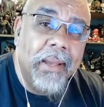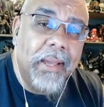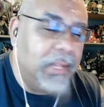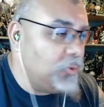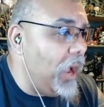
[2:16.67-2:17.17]

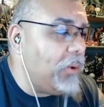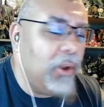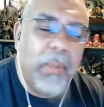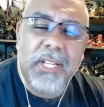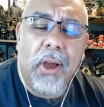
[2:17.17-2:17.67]
That's right,
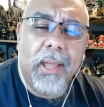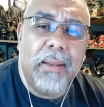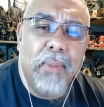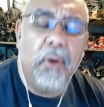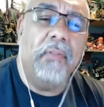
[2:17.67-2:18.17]
gonna be
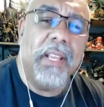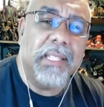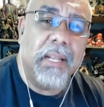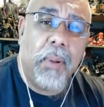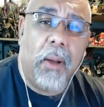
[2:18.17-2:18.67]
talking
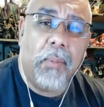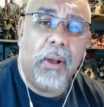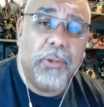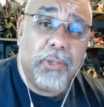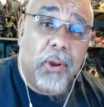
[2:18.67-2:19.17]
movies and pop
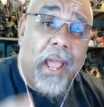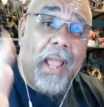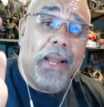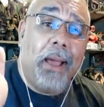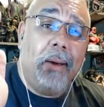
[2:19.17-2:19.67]
culture,
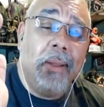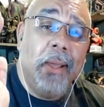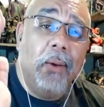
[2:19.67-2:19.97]
hanging out